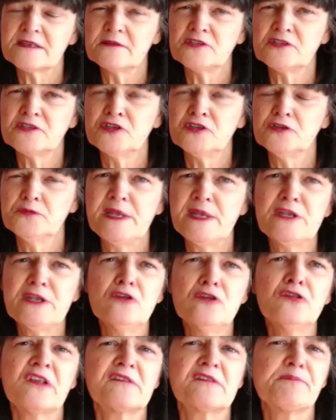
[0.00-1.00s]
be
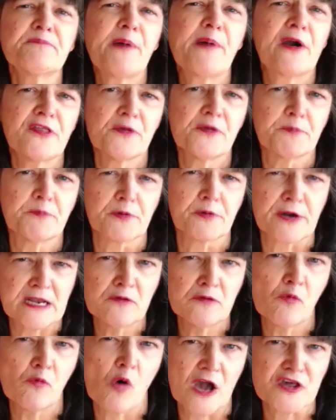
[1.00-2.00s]
used as part of the
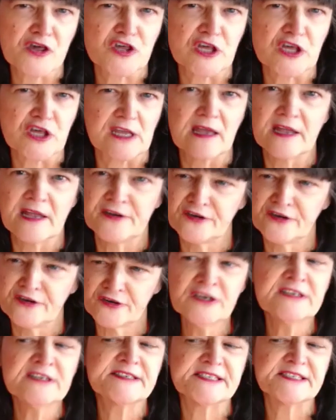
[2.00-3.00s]
brainwashing. And you're
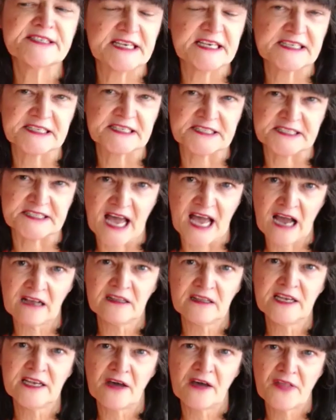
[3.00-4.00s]
going to see exactly
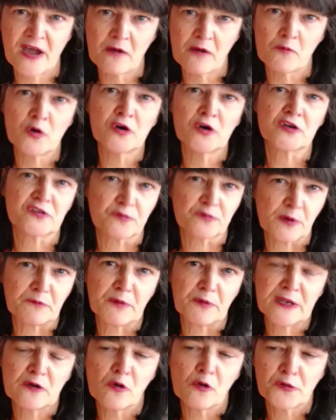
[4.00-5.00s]
how that works when
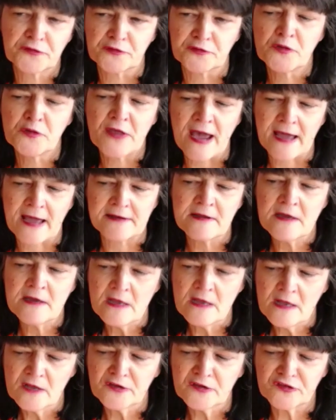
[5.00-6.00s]
we go through that.
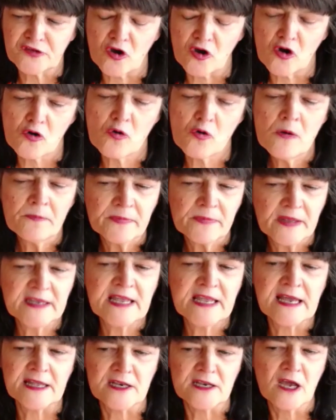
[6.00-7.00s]
So
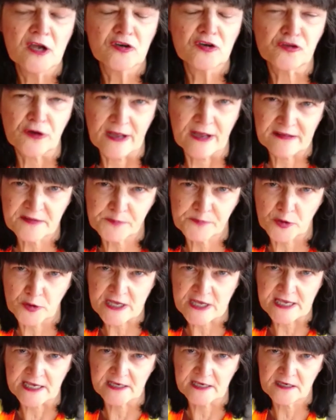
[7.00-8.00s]
again, Transport
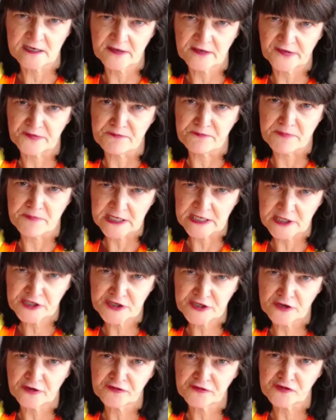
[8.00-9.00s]
Canada's
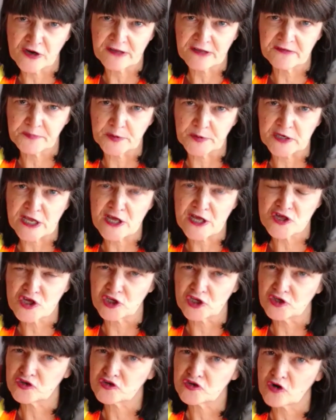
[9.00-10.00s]
Minister of
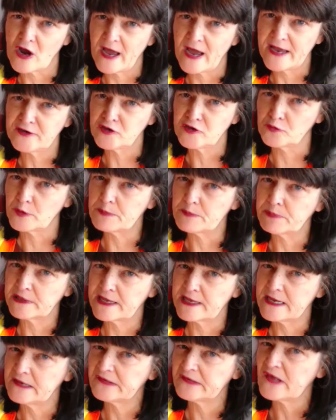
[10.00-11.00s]
Transportation tried to
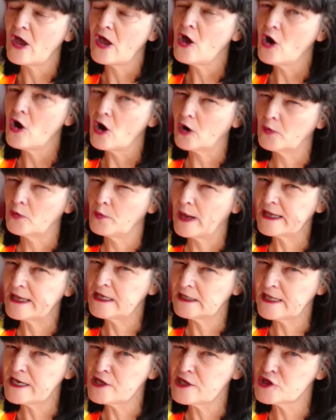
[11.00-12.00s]
replace a
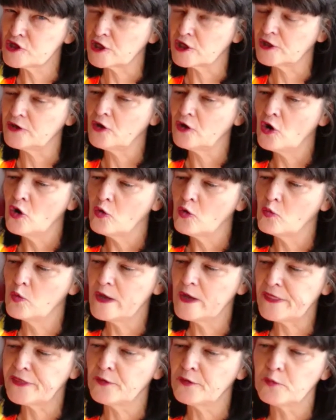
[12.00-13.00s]
regulation
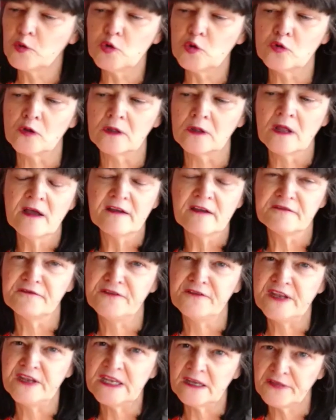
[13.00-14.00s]
with a rule
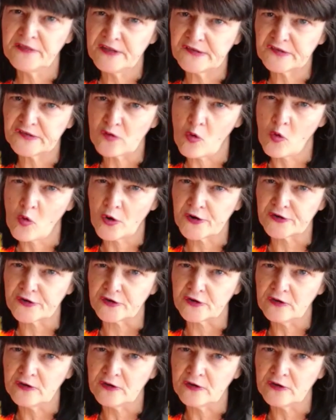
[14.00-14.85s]
via this order,